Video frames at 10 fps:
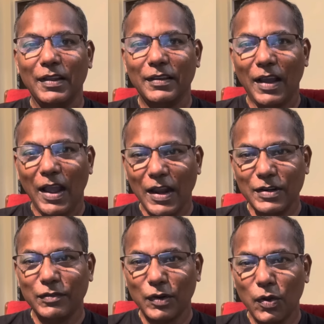The
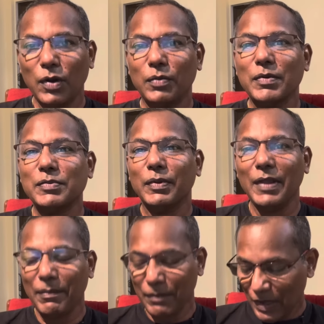hand of the Lord was with
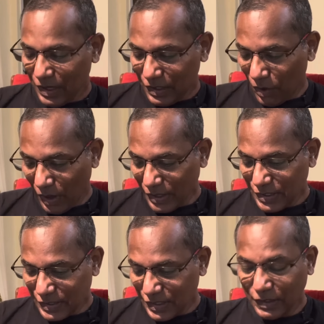them. Now, as
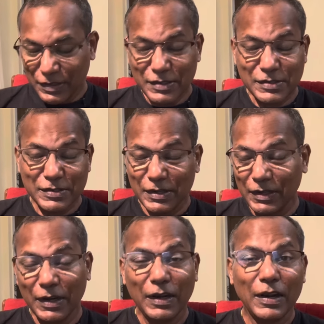I said, this
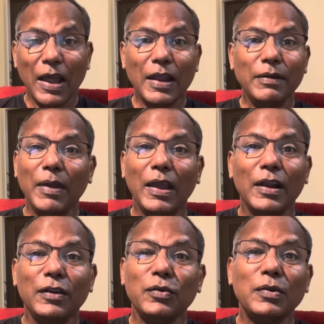little line may
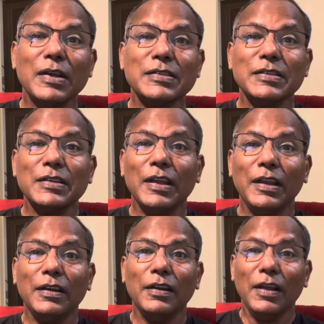elude us
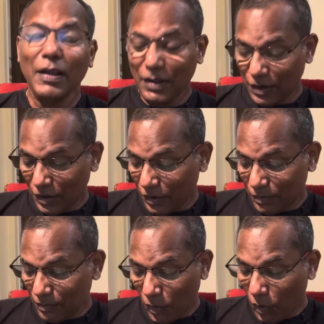in
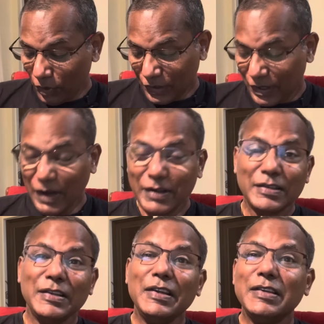all the great
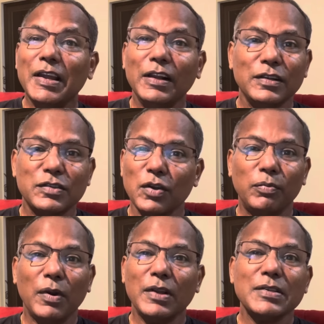details
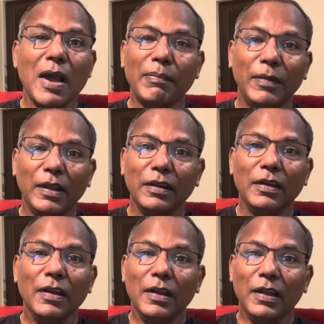of what is happening
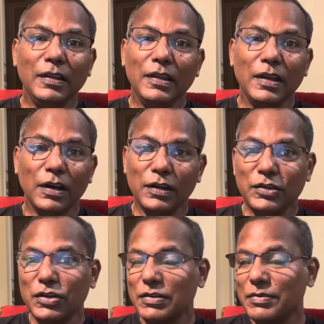in the early
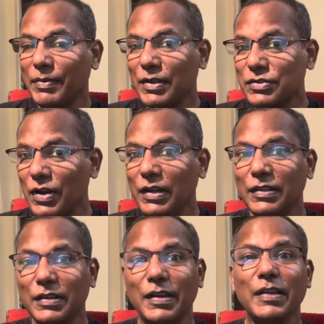church, because really
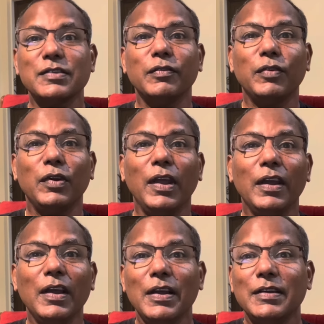the text of today
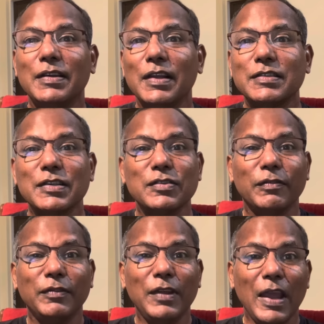tells us
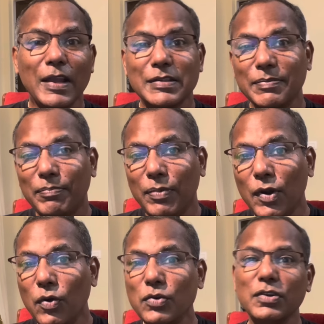of the
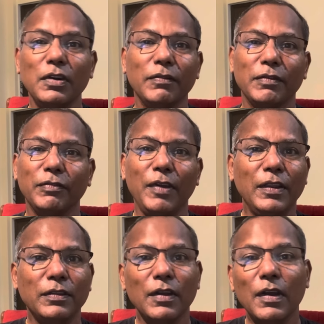explosion of the
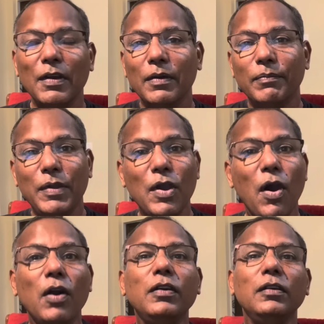faith
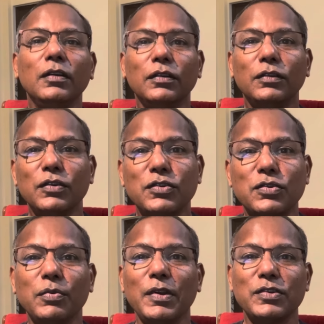beyond the
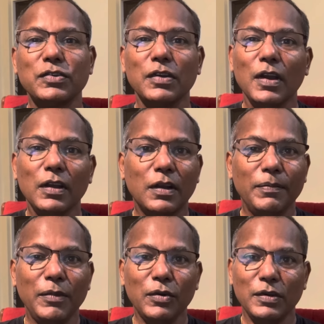Jewish
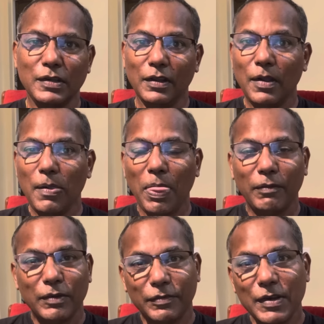community.
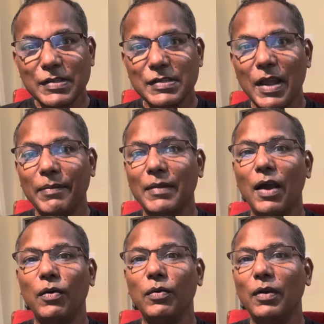For the first time
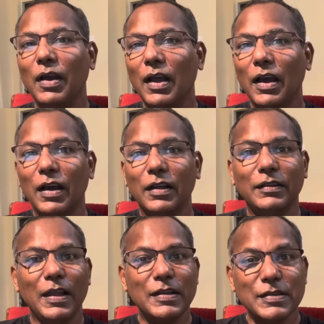now,
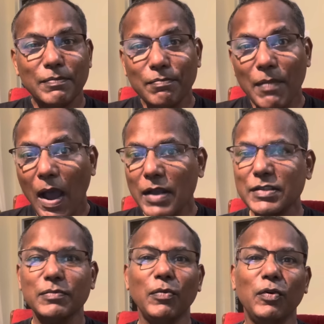there is a
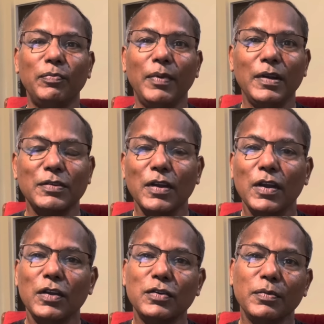mass movement
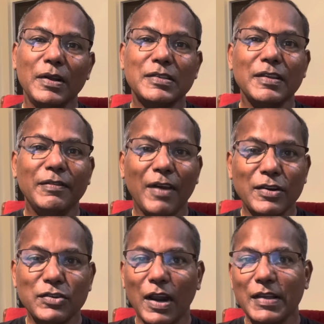towards
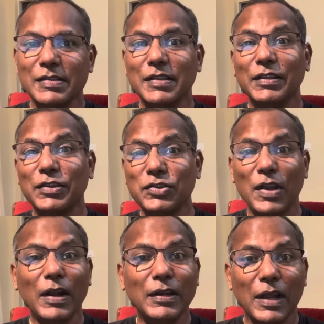evangelizing the
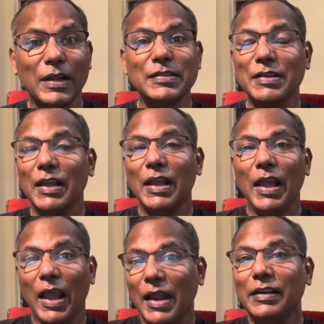Gentiles,
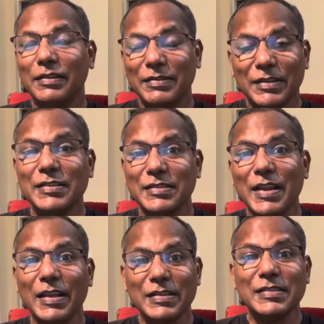and this
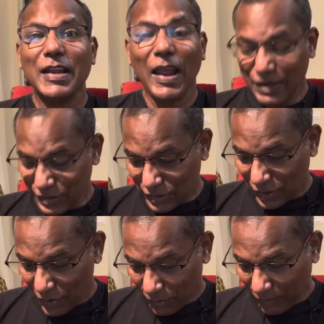text ends
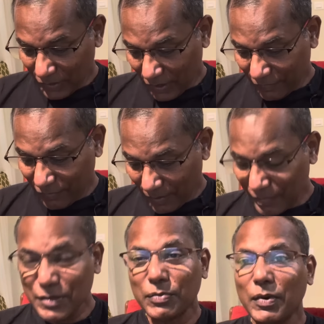with that
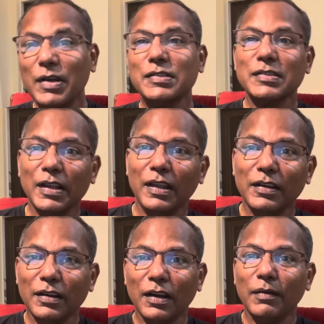famous verse
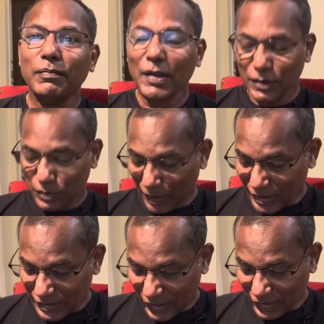in
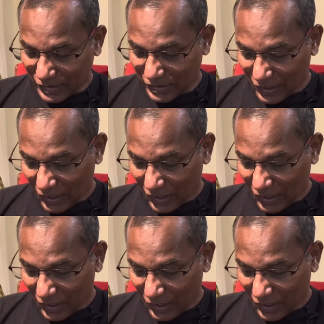26.